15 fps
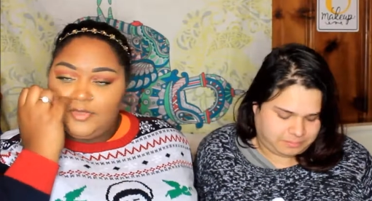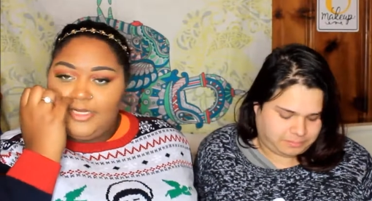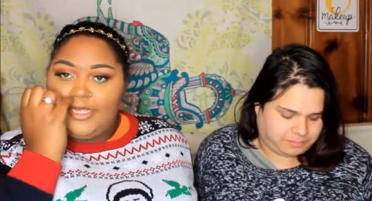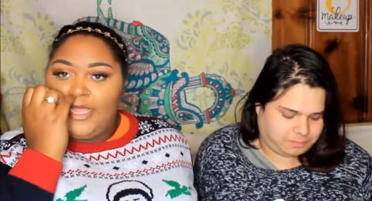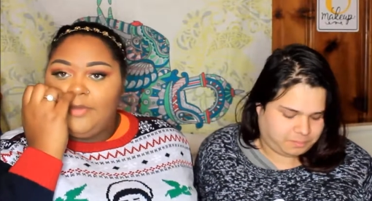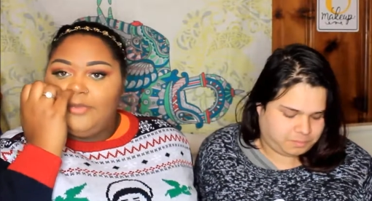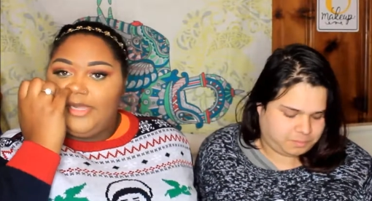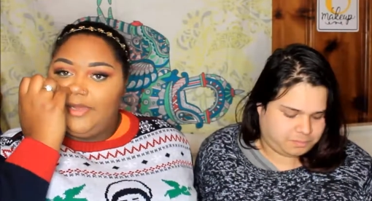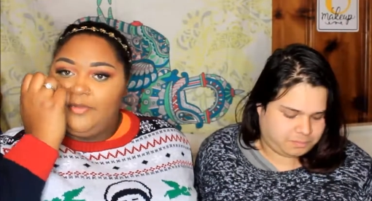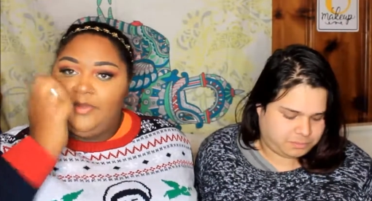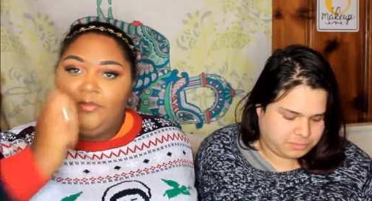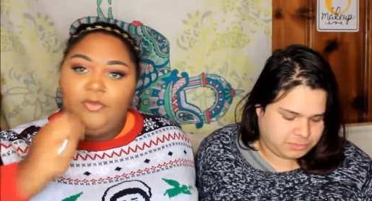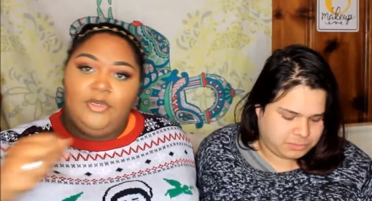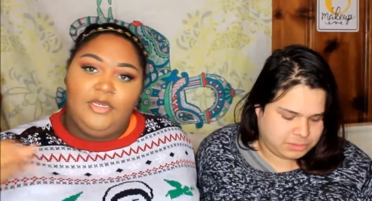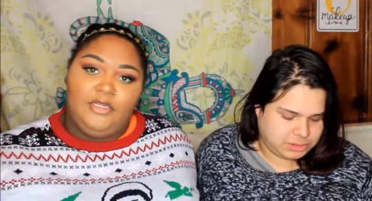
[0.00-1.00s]
Speaker 1: It got black
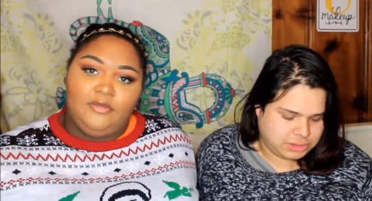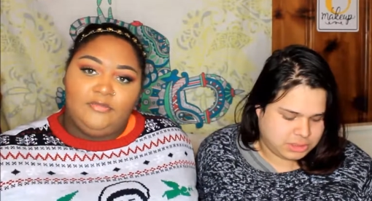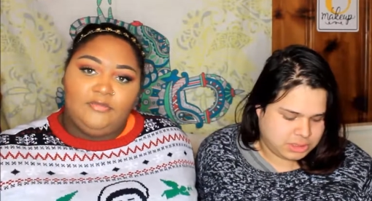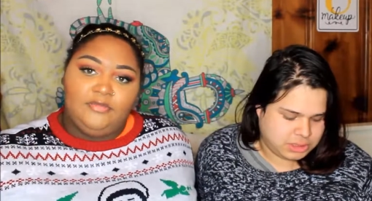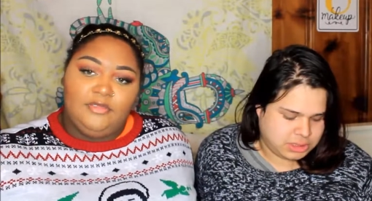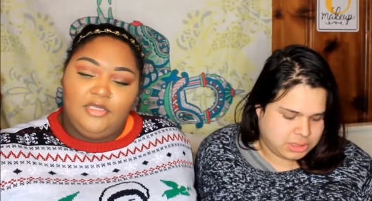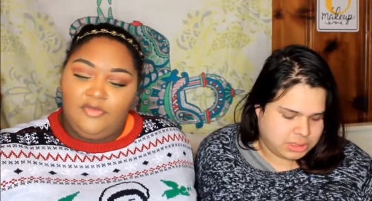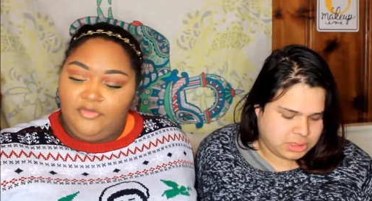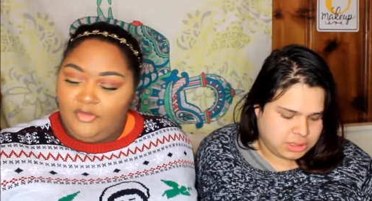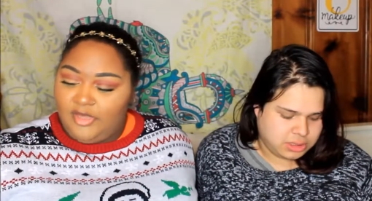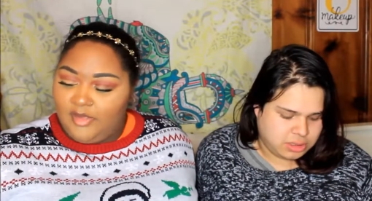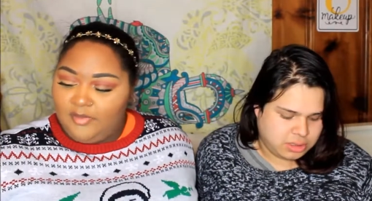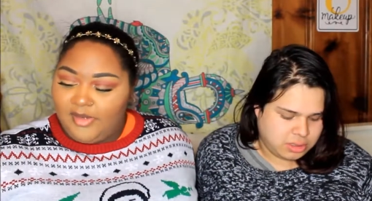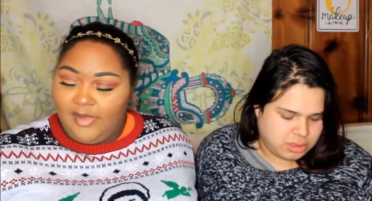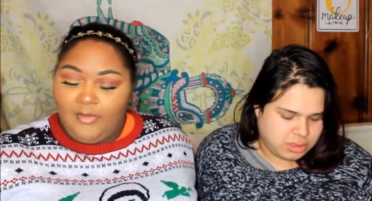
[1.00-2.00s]
people in it. If you
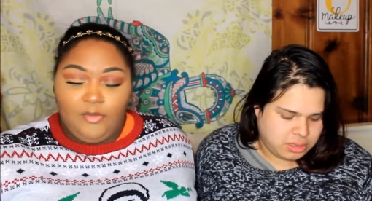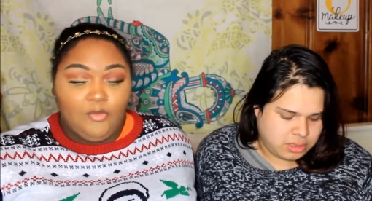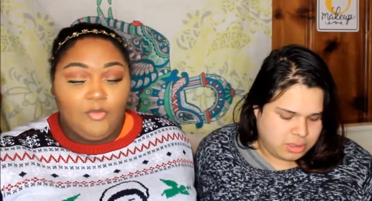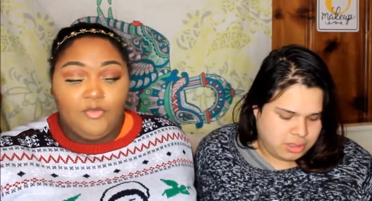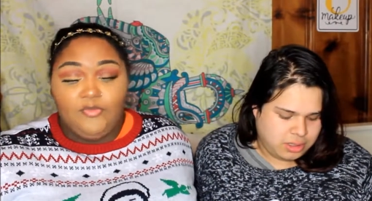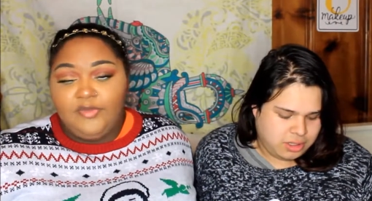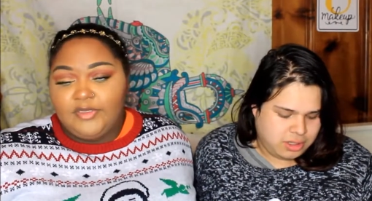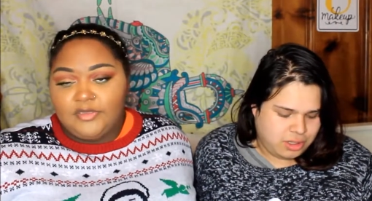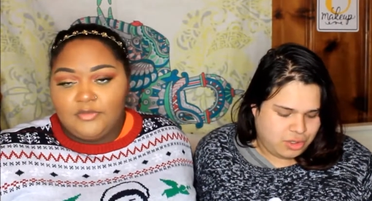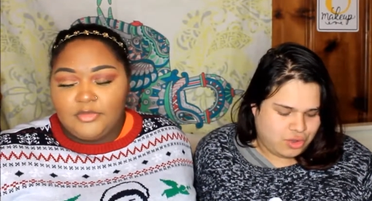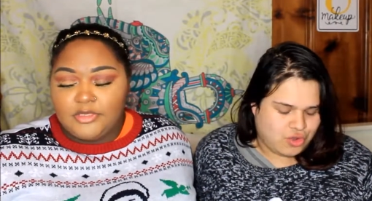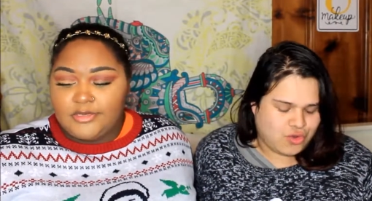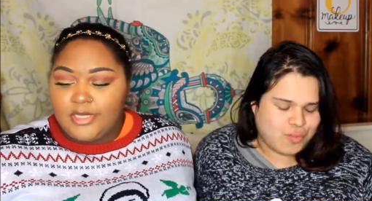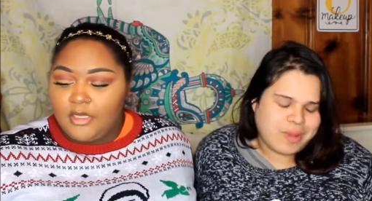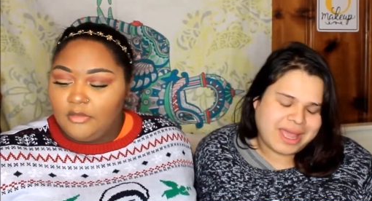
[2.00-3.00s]
like black people movies.
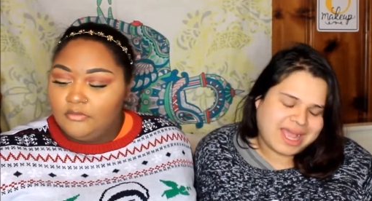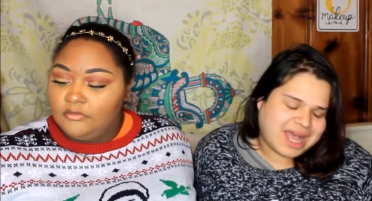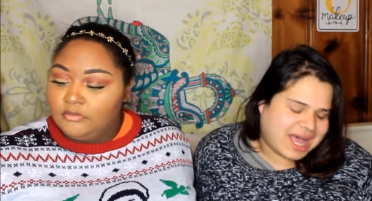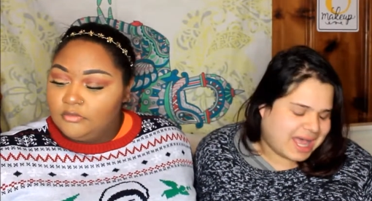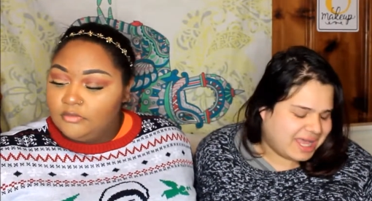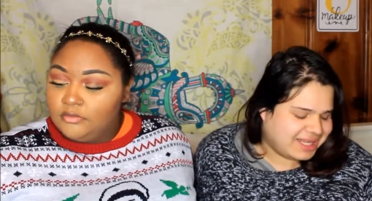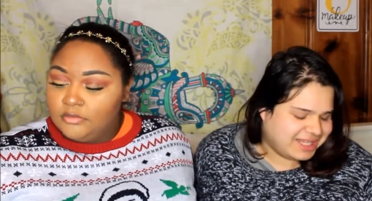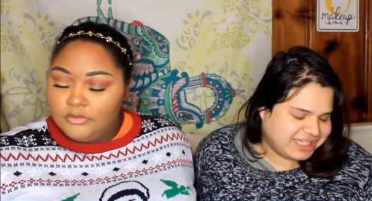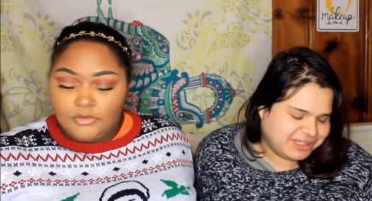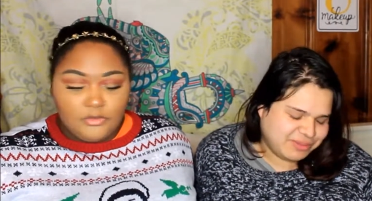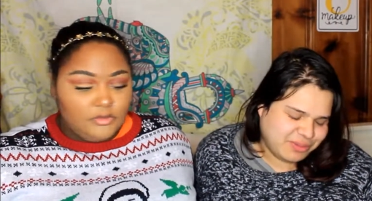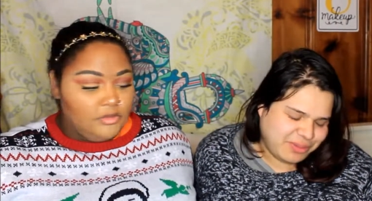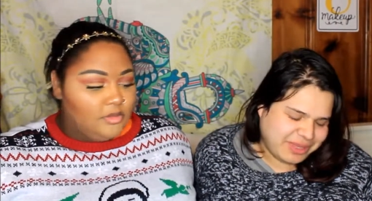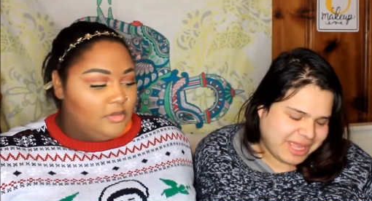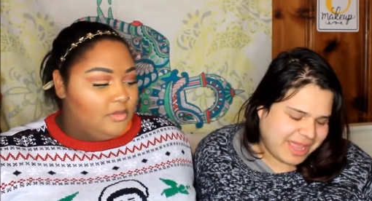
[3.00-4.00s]
Speaker 2: Oh my god, this
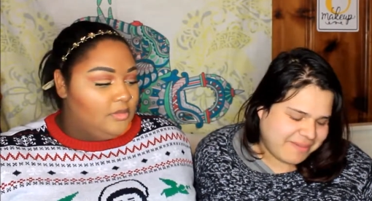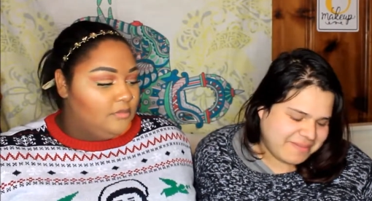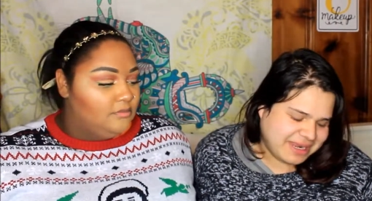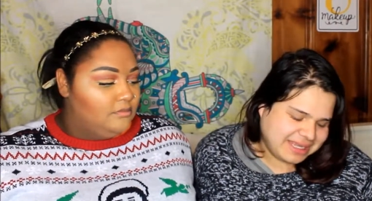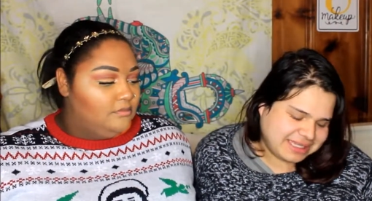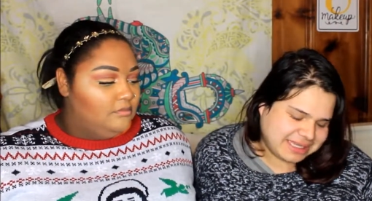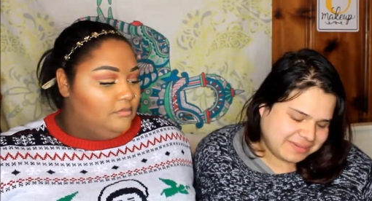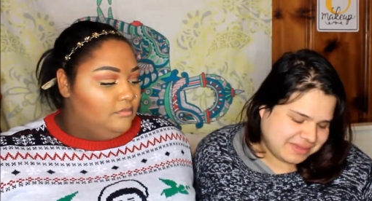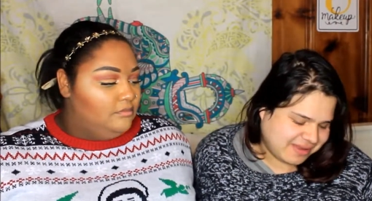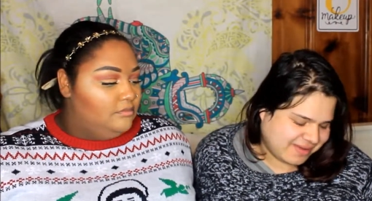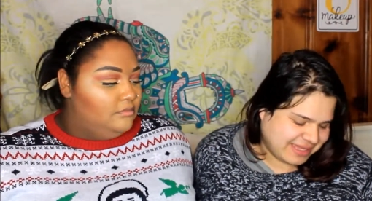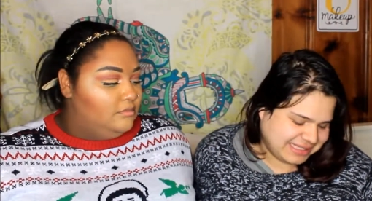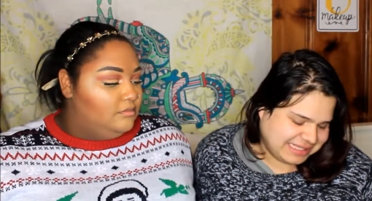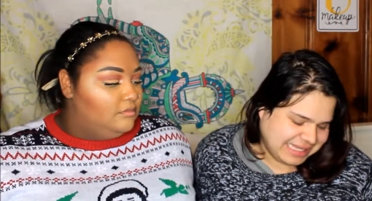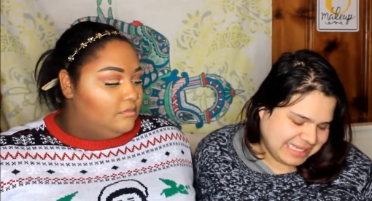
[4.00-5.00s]
movie. How many times have
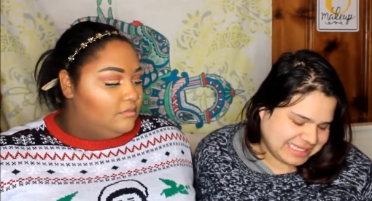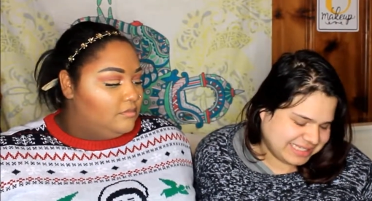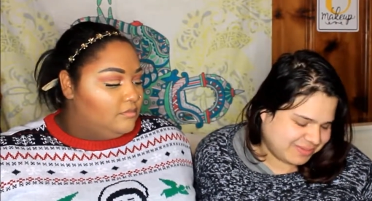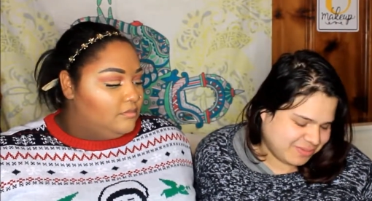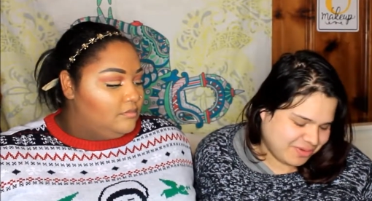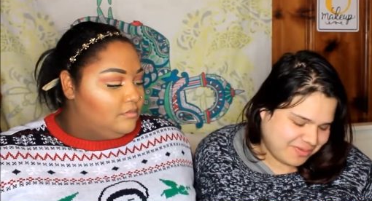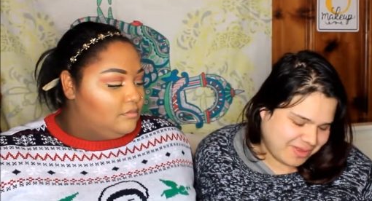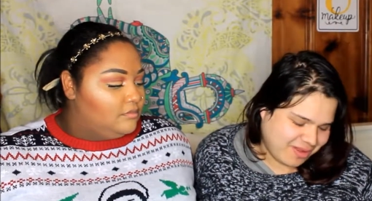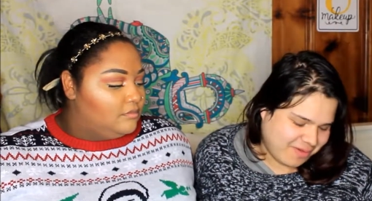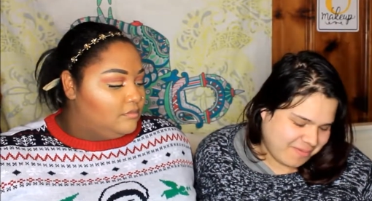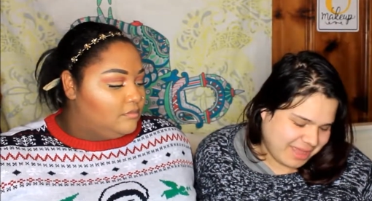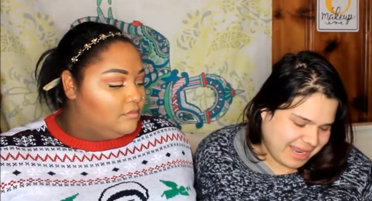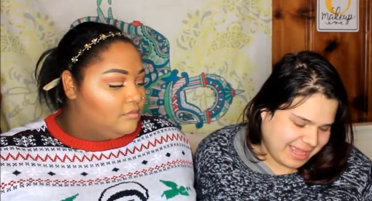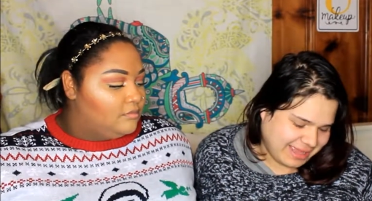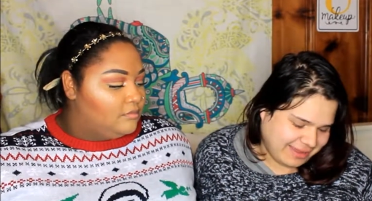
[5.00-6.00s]
I seen this movie all
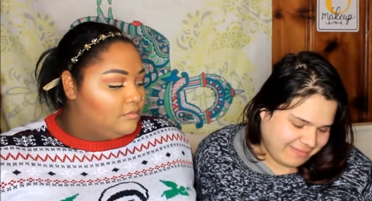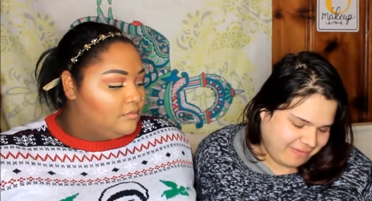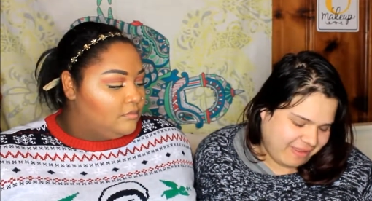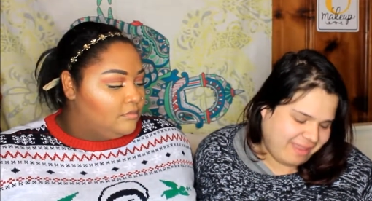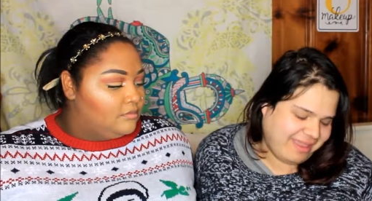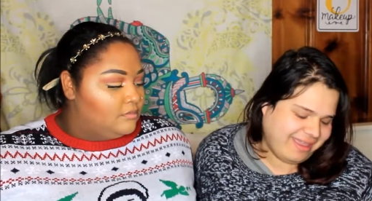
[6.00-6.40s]
my life?